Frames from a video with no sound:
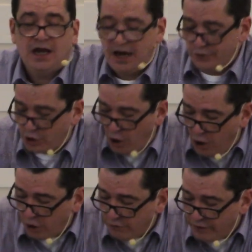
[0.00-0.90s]
And the
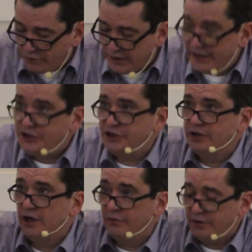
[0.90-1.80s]
call of Revelation,
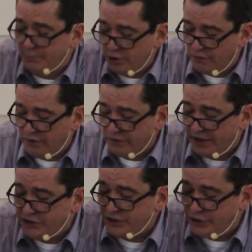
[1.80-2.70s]
of the book of
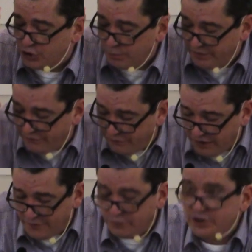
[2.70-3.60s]
Revelation, is to be
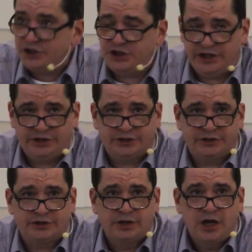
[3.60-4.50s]
faithful to
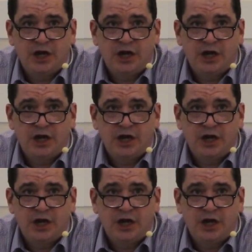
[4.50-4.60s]
Jesus,